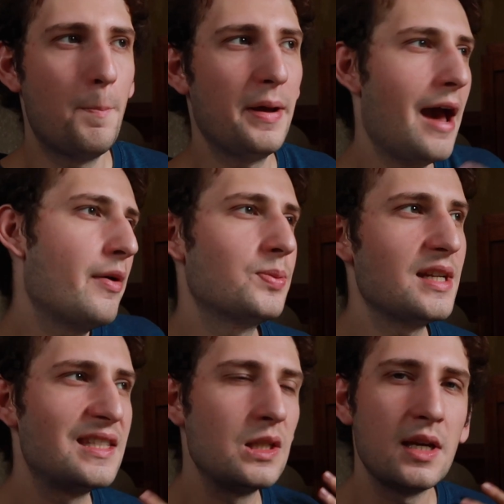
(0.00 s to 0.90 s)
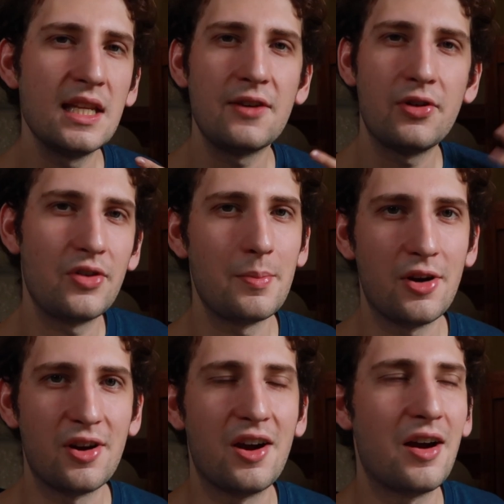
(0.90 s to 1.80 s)
But how is what he's doing different from
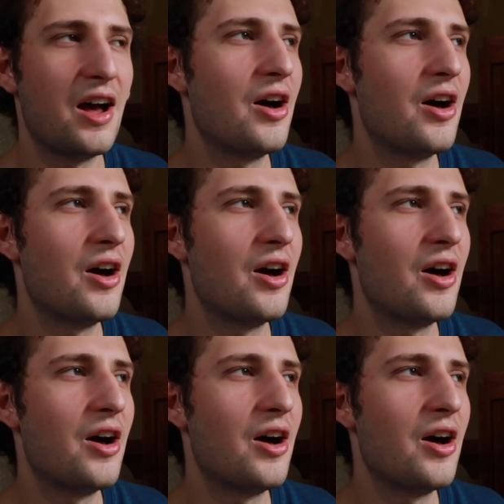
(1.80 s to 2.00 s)
her?